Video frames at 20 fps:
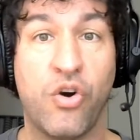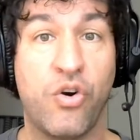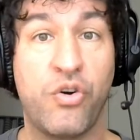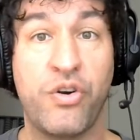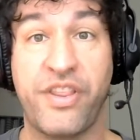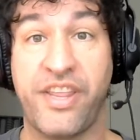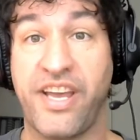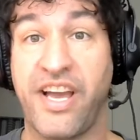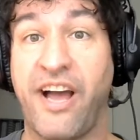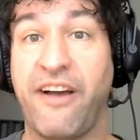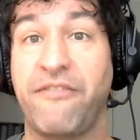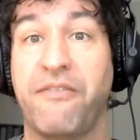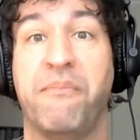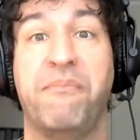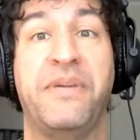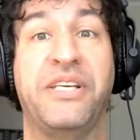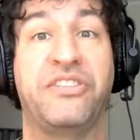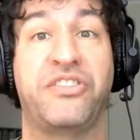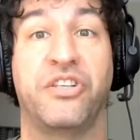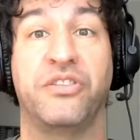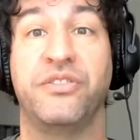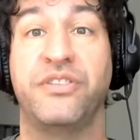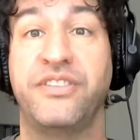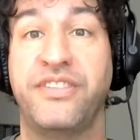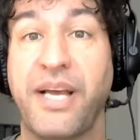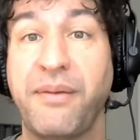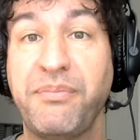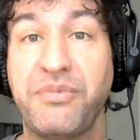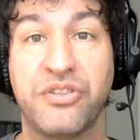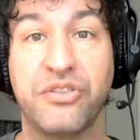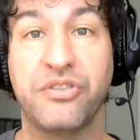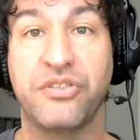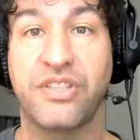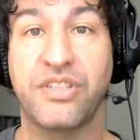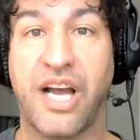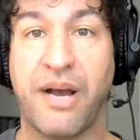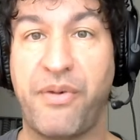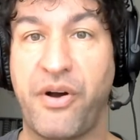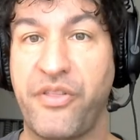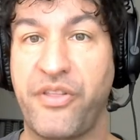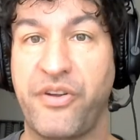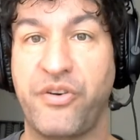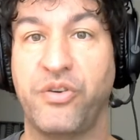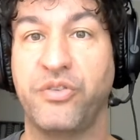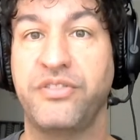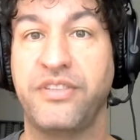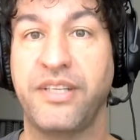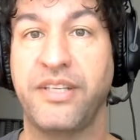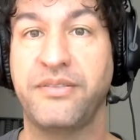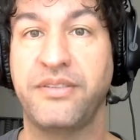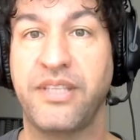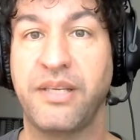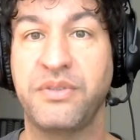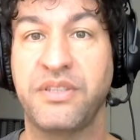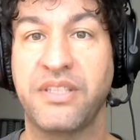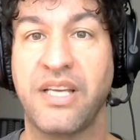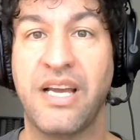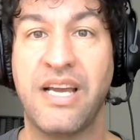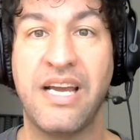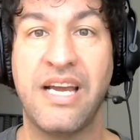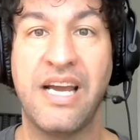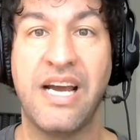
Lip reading: or they have misconceptions about their own systems,